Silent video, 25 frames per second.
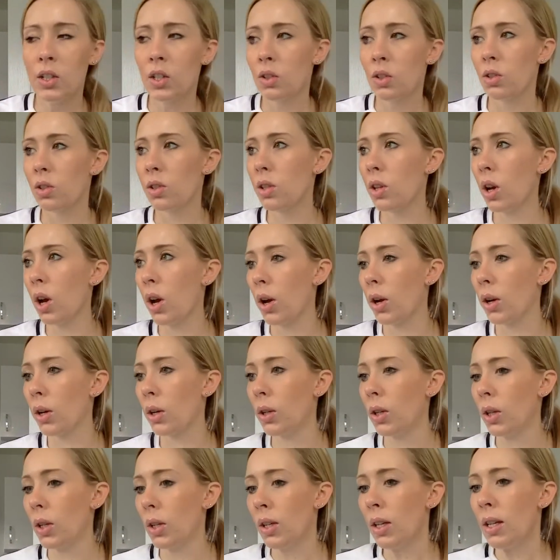So
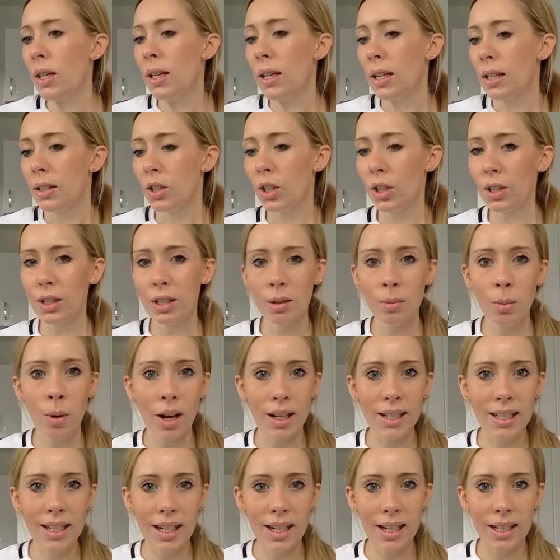just some
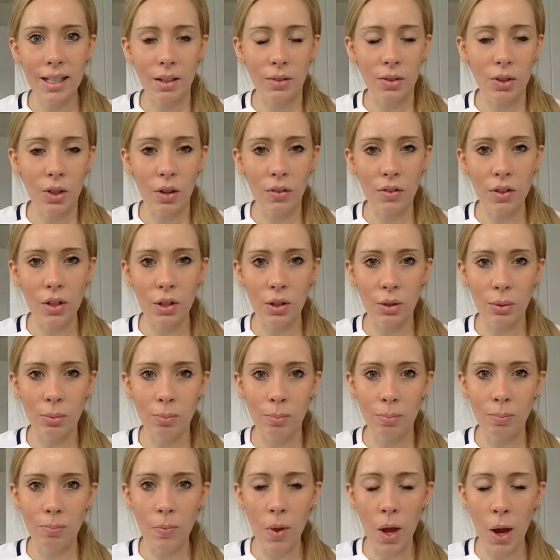ideas of stuff you
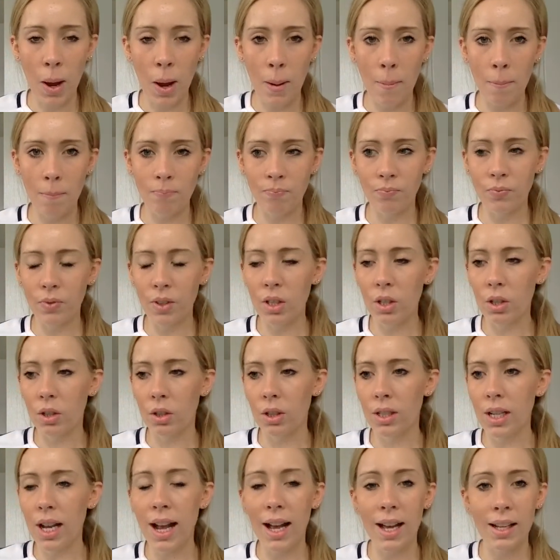could
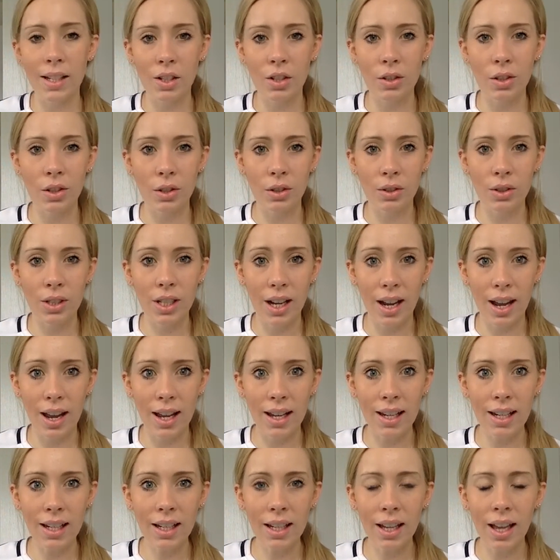add into your
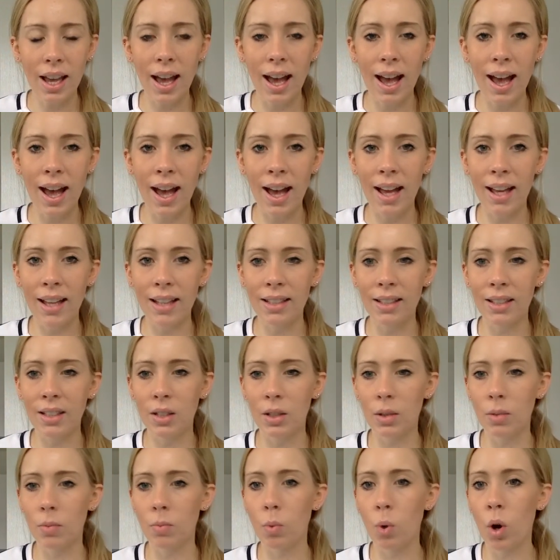day and
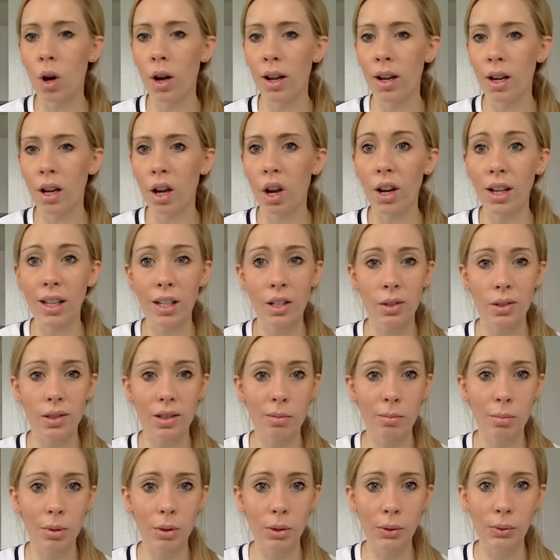why I use
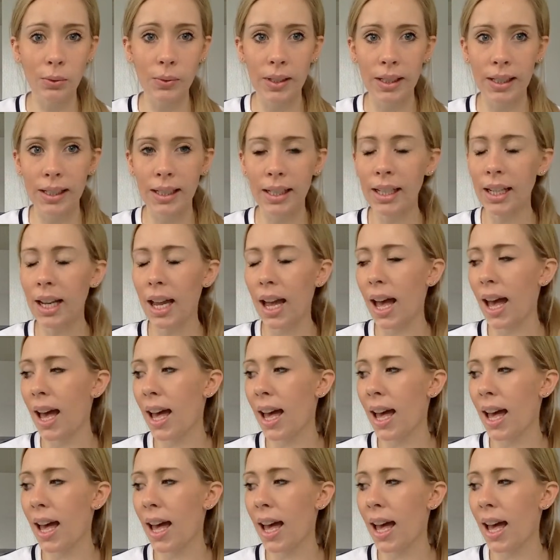them all, really.